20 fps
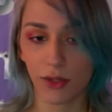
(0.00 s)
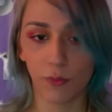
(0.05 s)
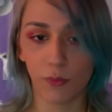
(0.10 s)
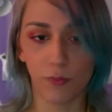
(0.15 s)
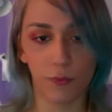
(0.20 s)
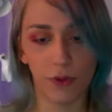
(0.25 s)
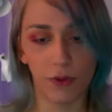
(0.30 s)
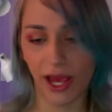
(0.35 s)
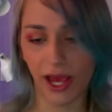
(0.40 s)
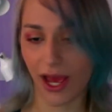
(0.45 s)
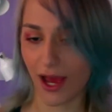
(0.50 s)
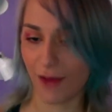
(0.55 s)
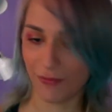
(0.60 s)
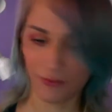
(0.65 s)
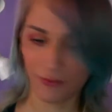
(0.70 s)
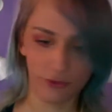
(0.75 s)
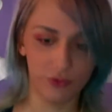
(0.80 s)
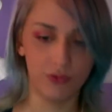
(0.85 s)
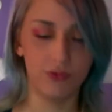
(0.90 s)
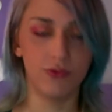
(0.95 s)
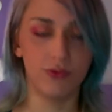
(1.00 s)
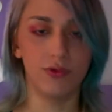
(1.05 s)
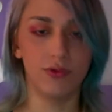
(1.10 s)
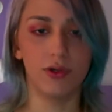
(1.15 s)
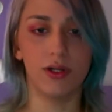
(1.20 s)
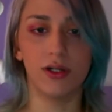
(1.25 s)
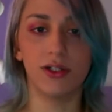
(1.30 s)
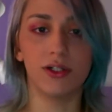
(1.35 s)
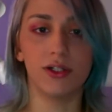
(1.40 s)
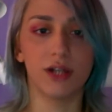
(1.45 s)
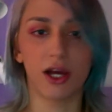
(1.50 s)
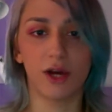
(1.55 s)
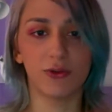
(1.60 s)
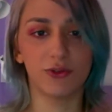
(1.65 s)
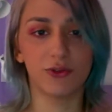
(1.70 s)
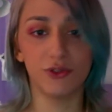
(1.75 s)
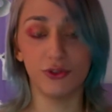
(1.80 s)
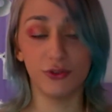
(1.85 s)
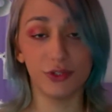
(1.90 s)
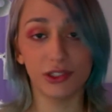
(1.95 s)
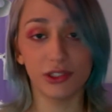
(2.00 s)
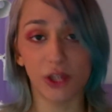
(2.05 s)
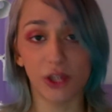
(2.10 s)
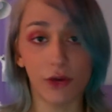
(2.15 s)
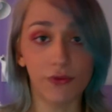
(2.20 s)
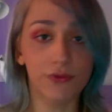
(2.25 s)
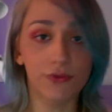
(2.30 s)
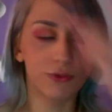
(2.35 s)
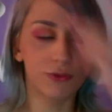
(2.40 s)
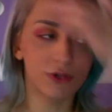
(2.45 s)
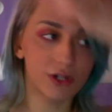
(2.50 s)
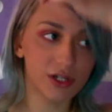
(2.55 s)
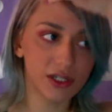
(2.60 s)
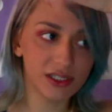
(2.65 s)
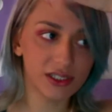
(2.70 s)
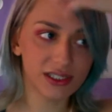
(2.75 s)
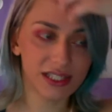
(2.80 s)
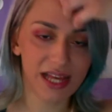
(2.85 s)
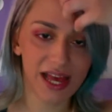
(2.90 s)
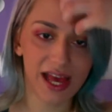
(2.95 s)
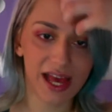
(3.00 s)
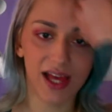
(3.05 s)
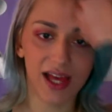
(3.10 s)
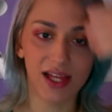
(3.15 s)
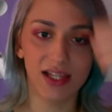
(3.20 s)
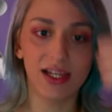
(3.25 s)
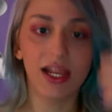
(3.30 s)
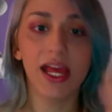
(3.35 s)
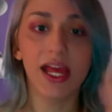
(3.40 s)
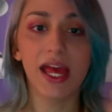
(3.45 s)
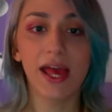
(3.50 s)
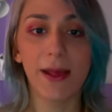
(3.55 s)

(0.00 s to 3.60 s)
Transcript: we have to learn how to use softwares, and